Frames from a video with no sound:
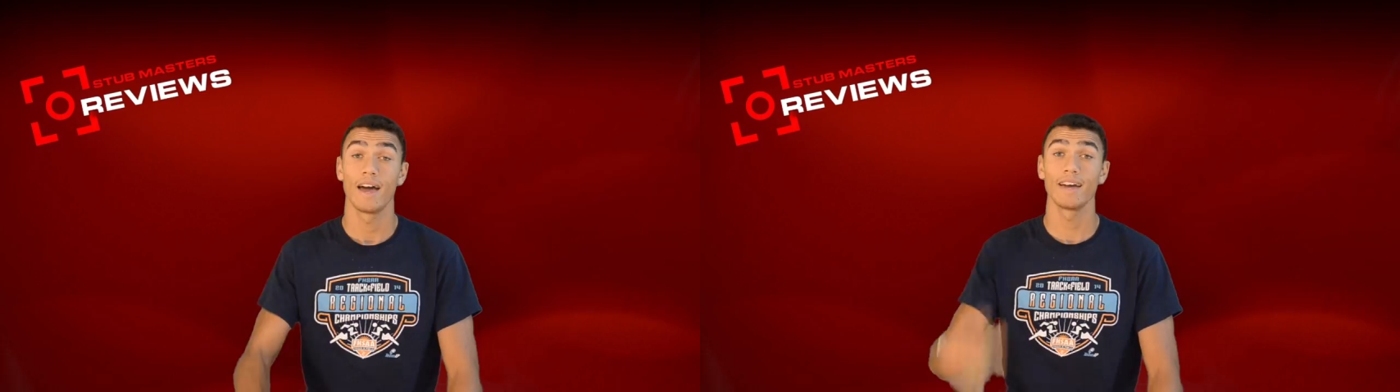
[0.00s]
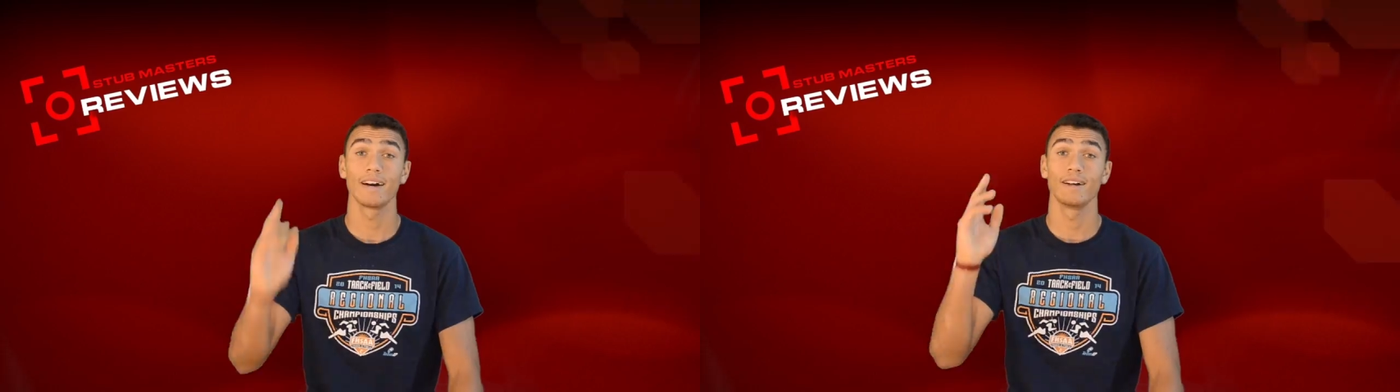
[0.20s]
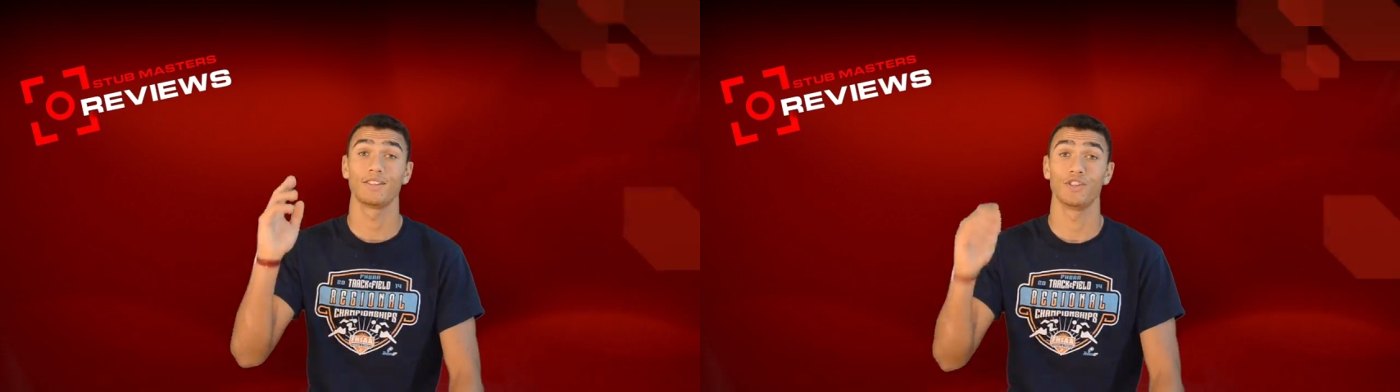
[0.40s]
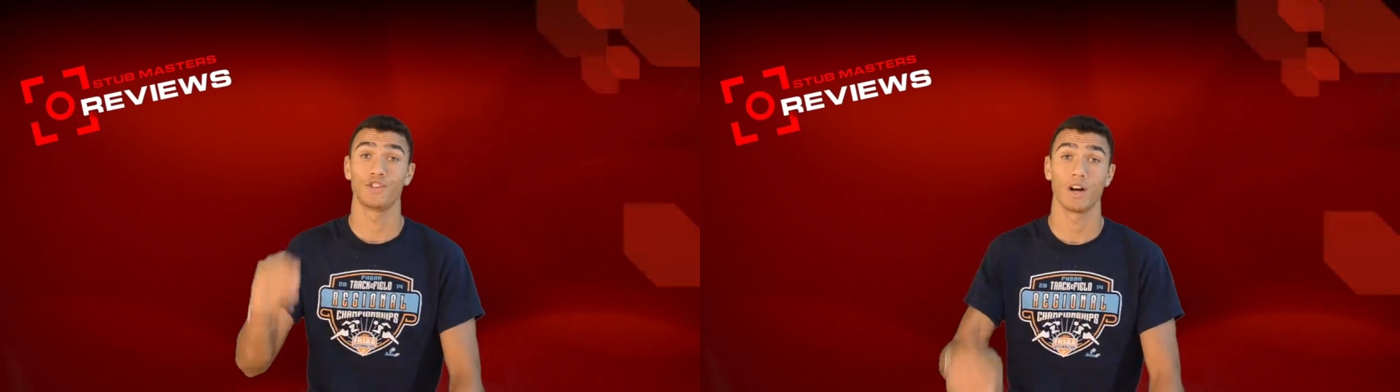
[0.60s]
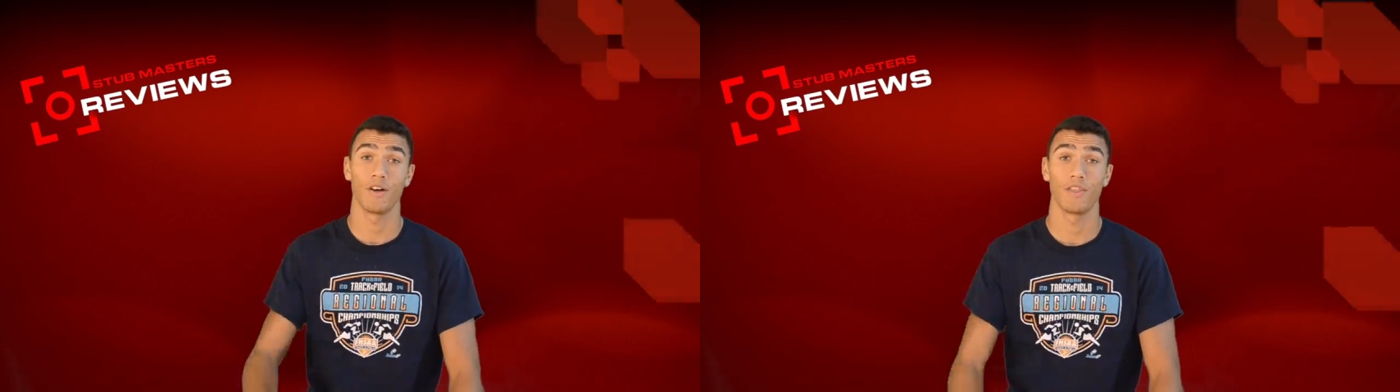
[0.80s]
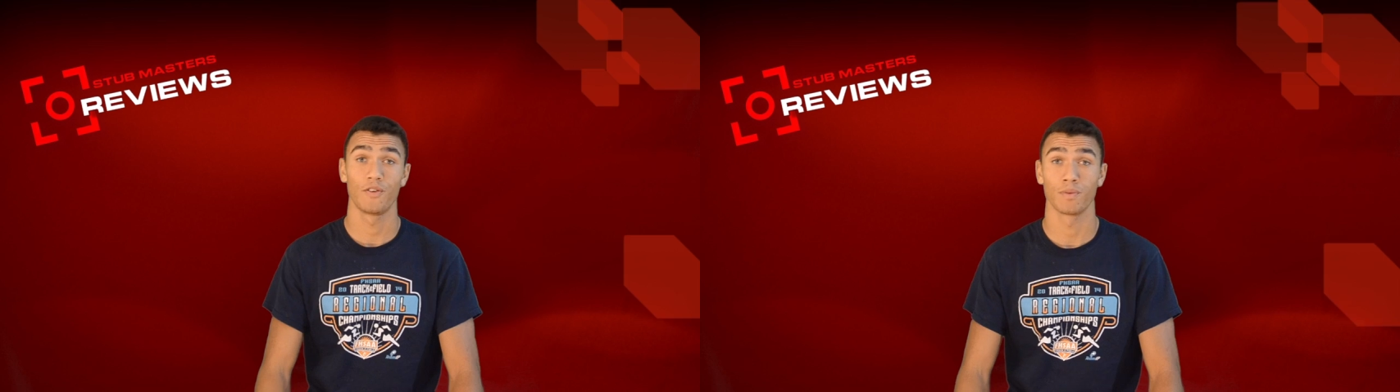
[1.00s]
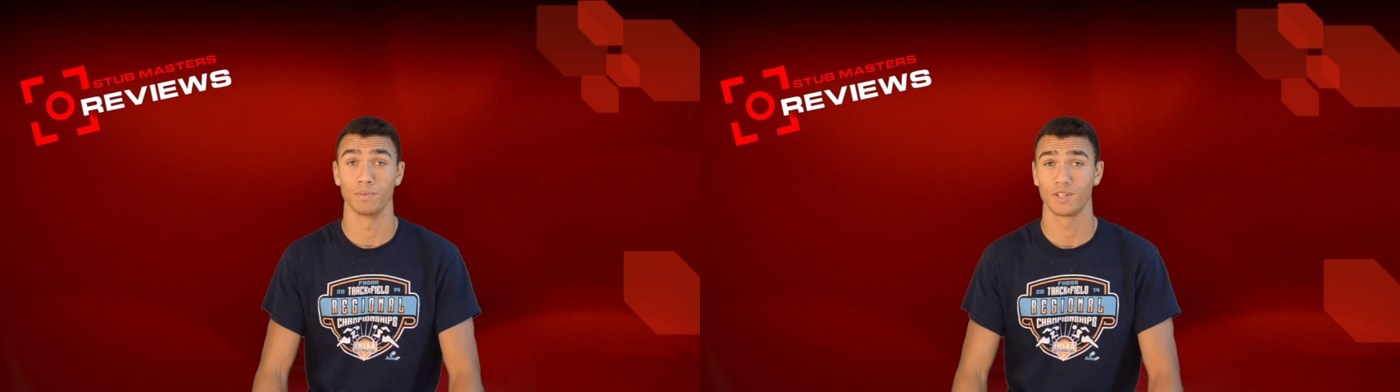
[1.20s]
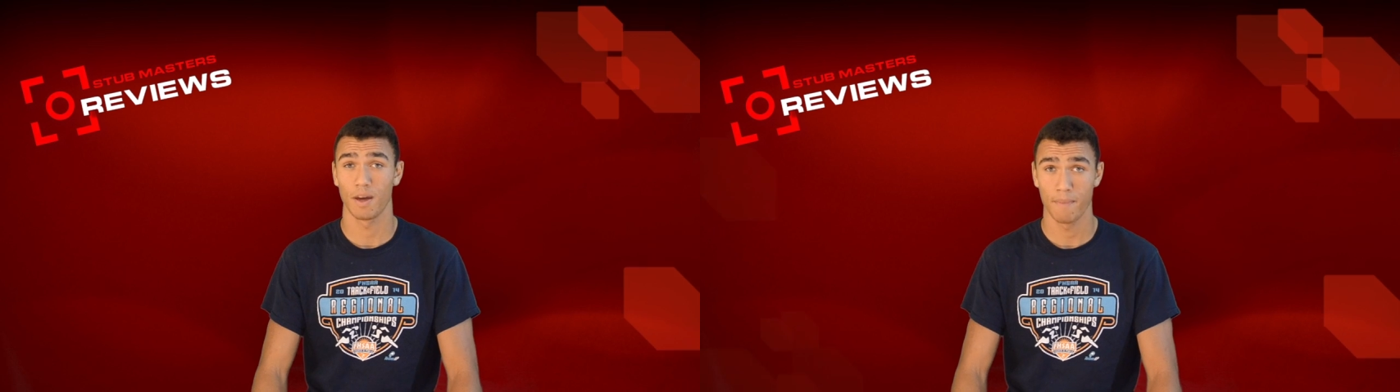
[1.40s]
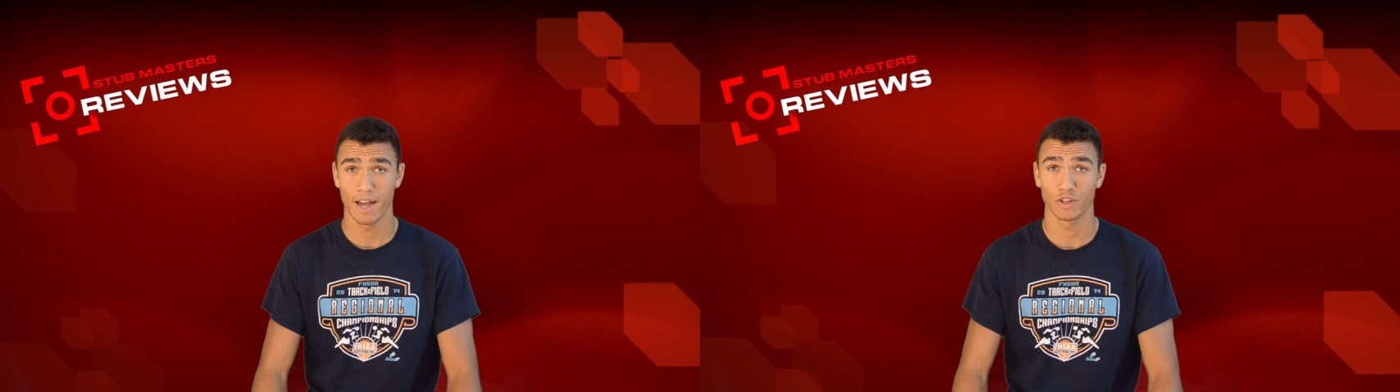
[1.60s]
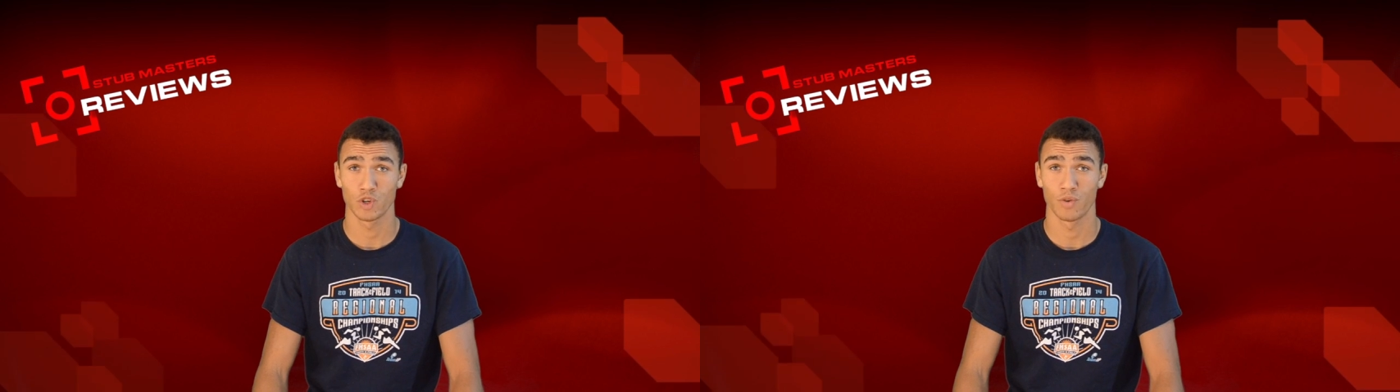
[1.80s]
Hey guys, it's Jonathan from Stub
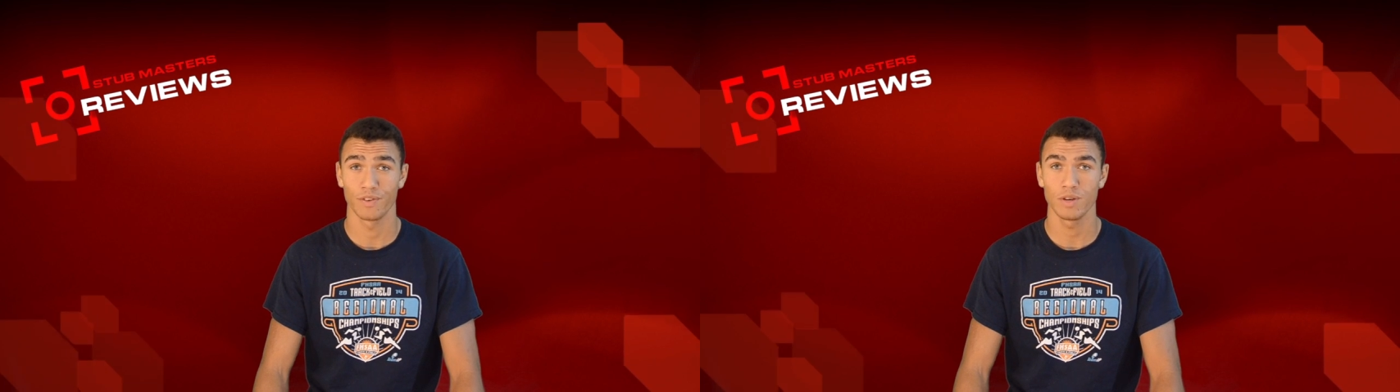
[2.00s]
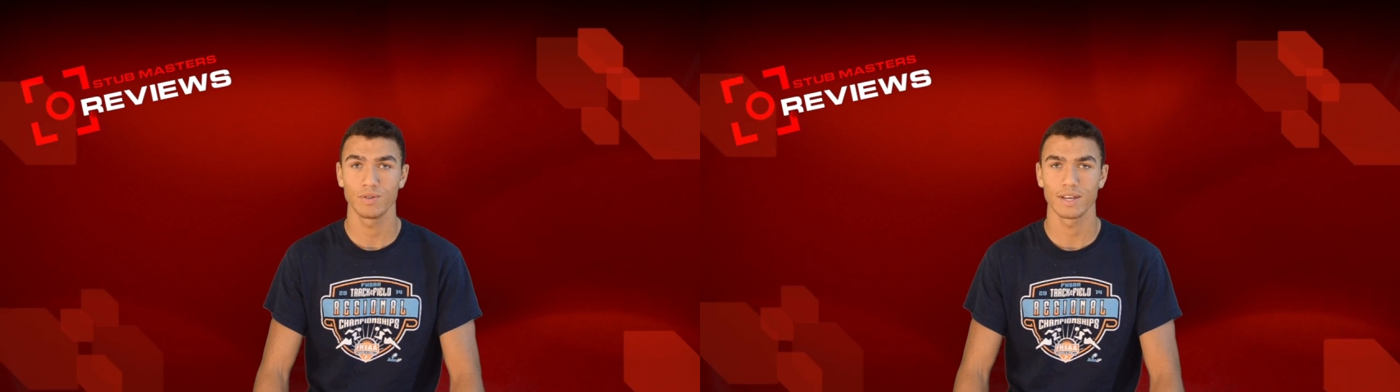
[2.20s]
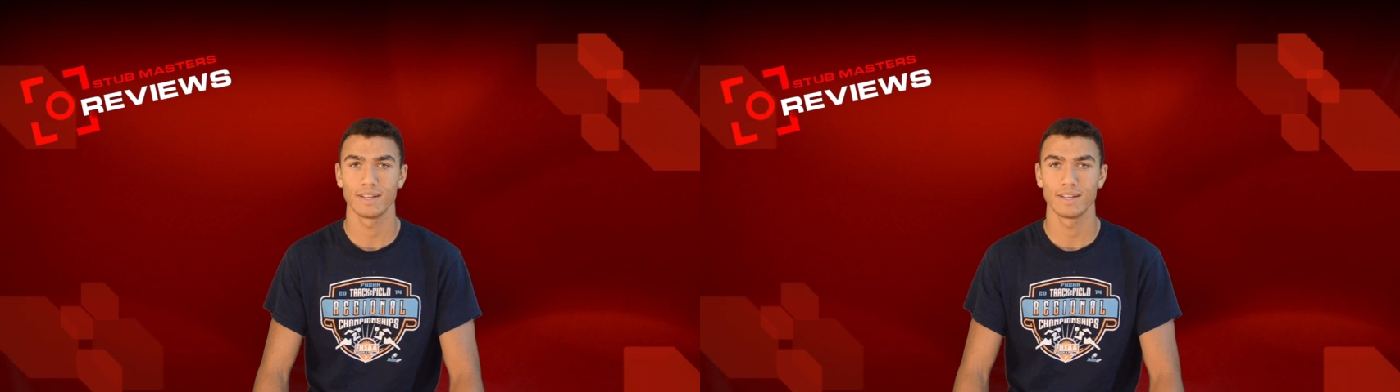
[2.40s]
Masters Reviews,